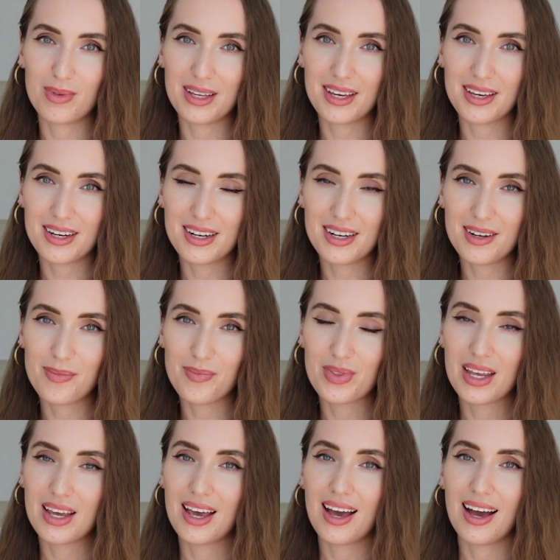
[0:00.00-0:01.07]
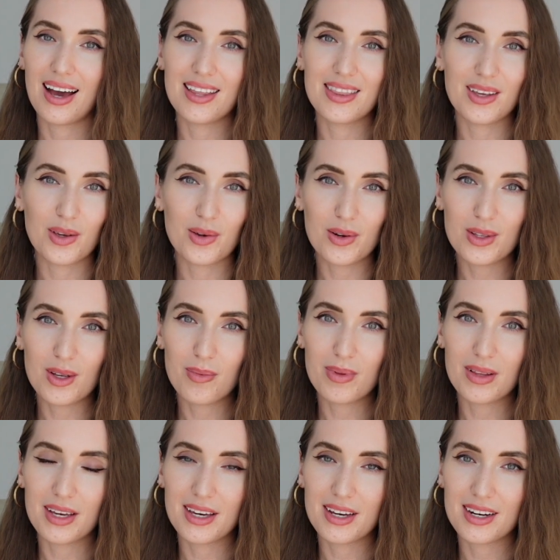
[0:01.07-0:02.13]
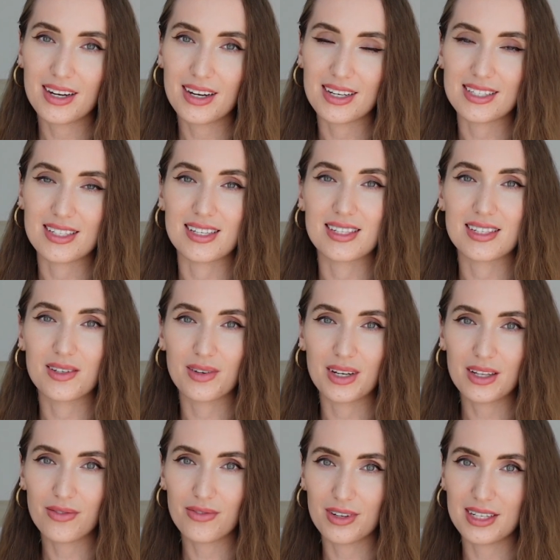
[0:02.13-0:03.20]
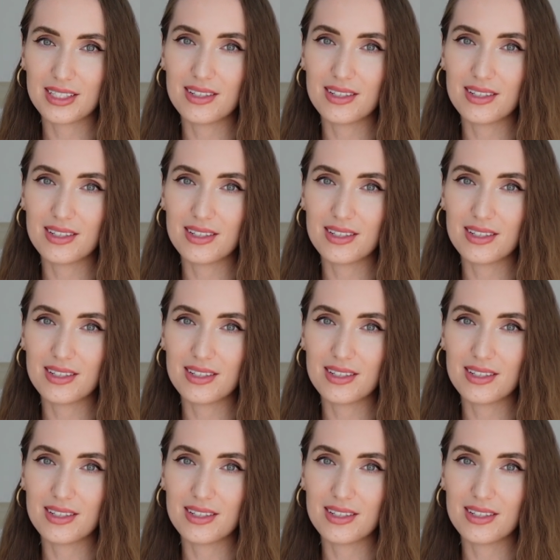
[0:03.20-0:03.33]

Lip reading: Player. And the Yoto Player is a screen-free